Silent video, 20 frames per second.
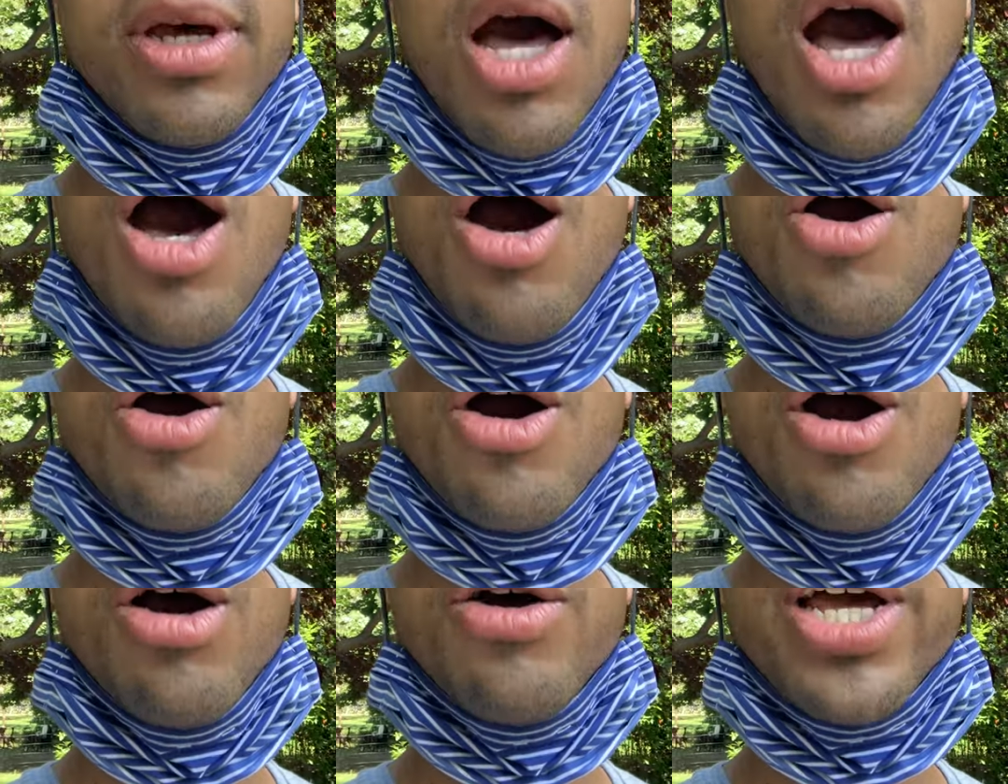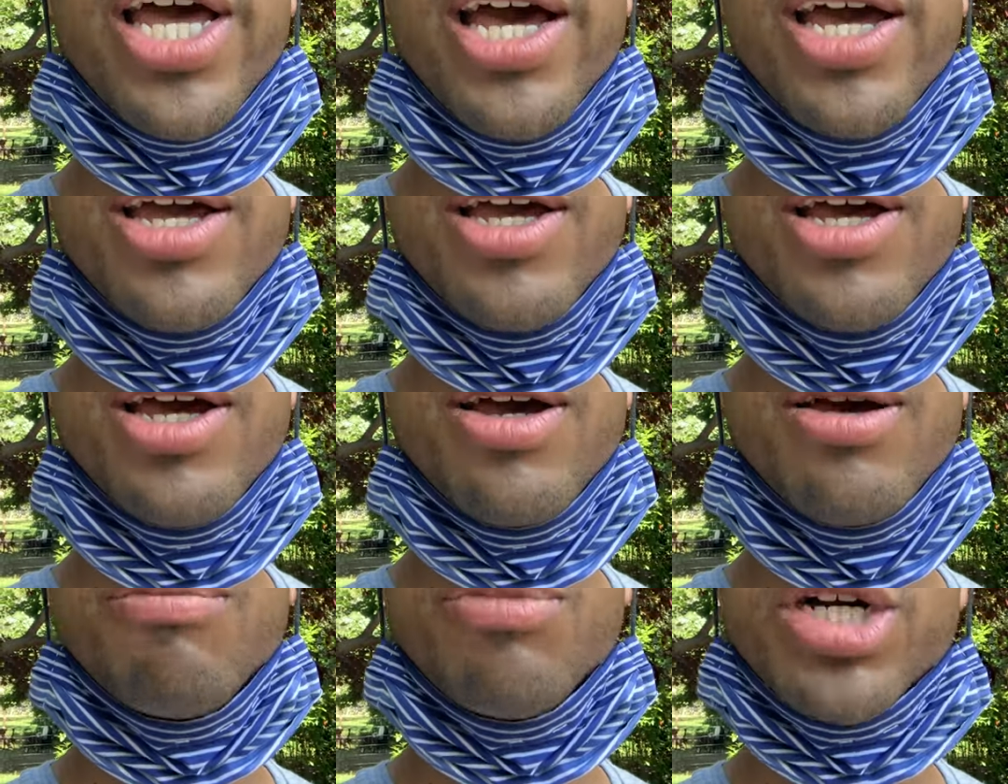Oh,
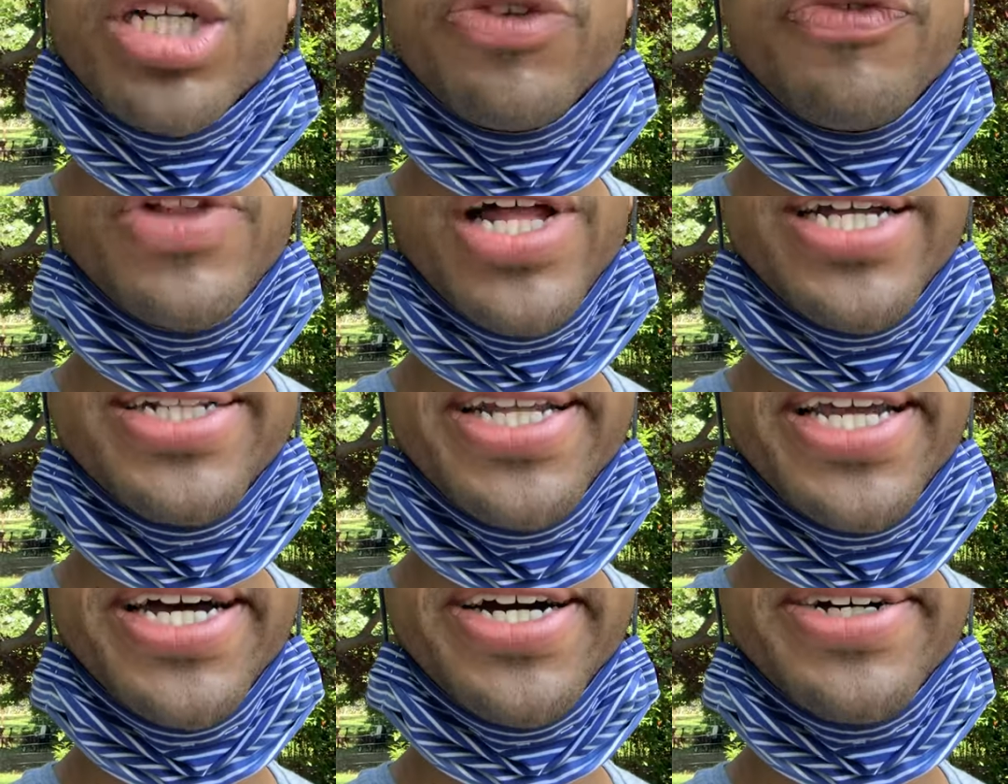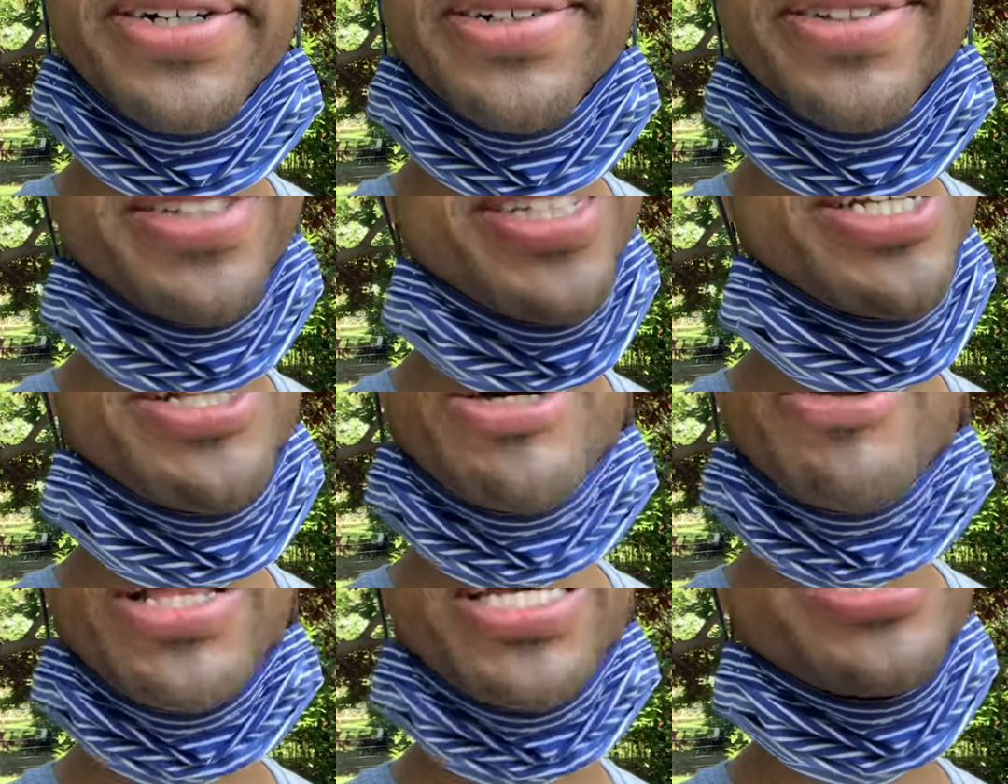okay. Booking a flight now.
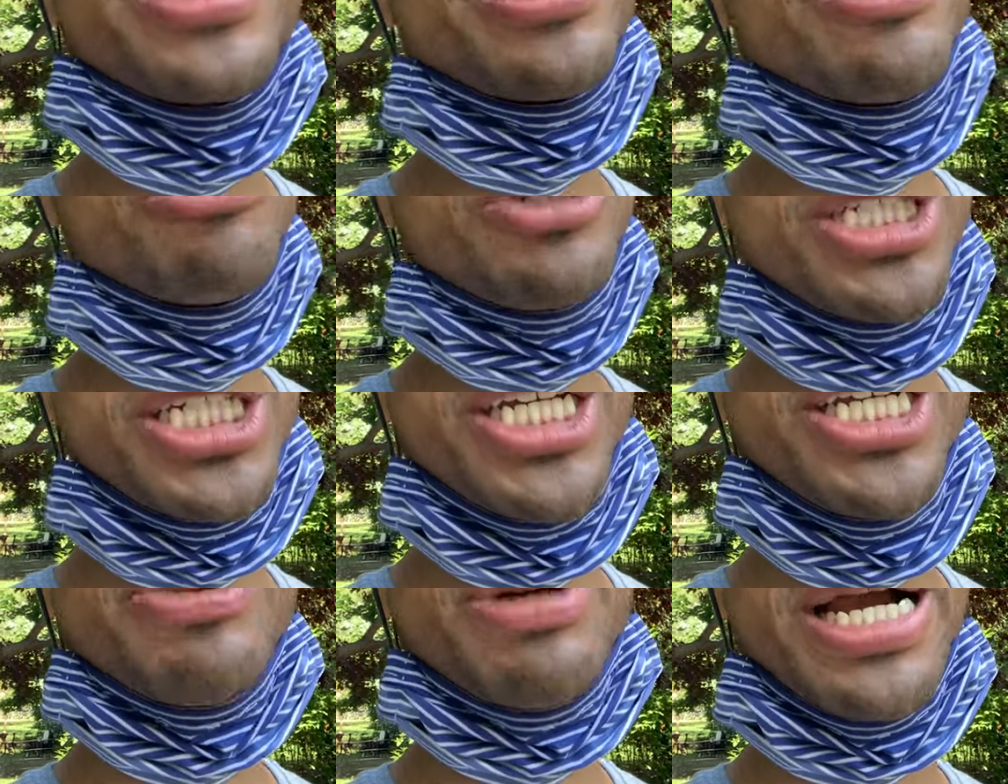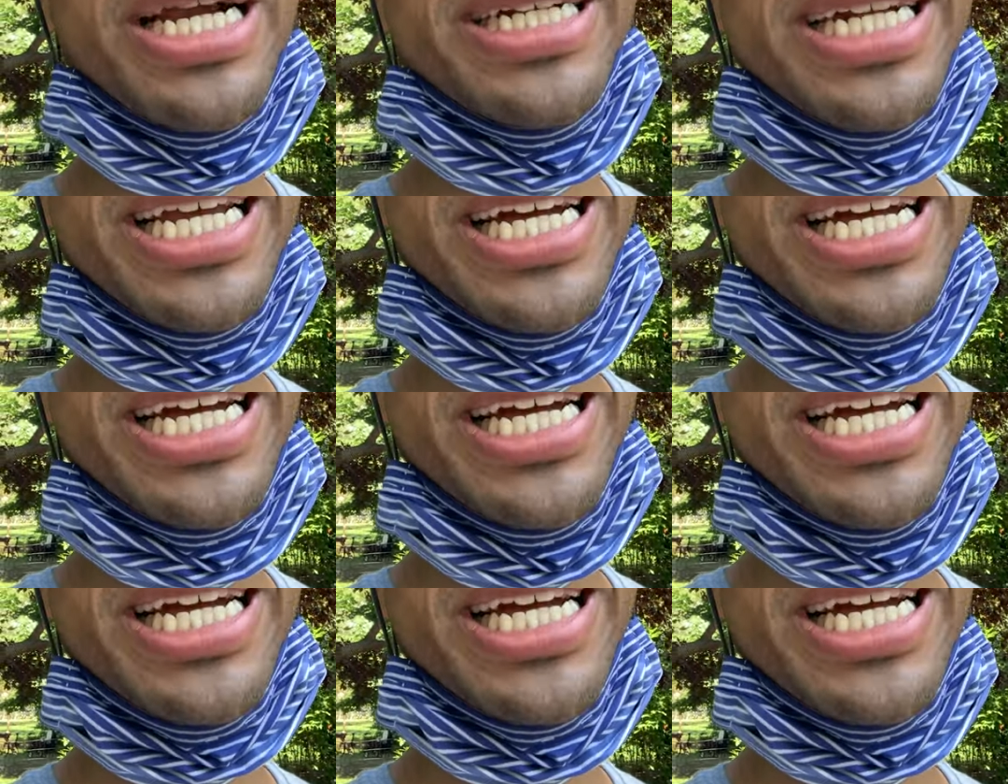You know, they're so cheap right